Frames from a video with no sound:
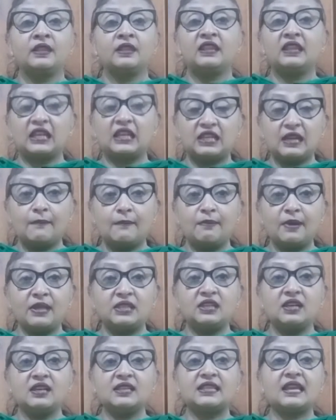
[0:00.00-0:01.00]
the
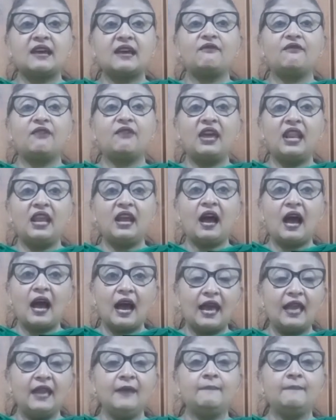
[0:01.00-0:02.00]
temperatures are very
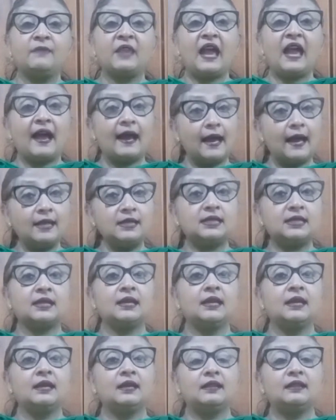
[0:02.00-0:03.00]
high and
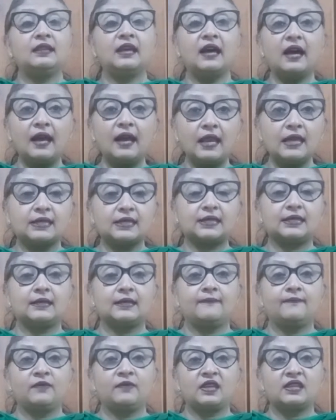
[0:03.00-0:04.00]
there is
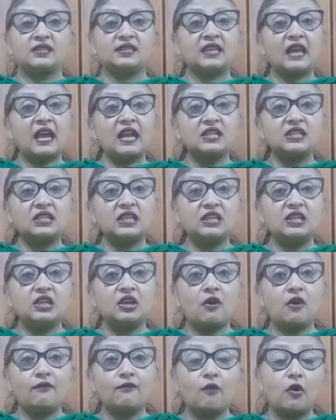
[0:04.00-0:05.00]
scarcity
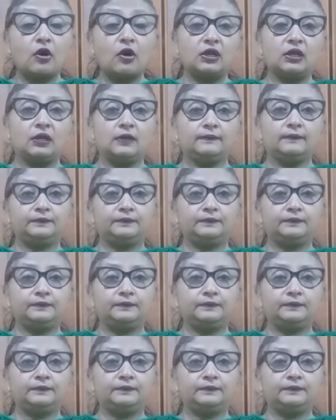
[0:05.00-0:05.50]
of water.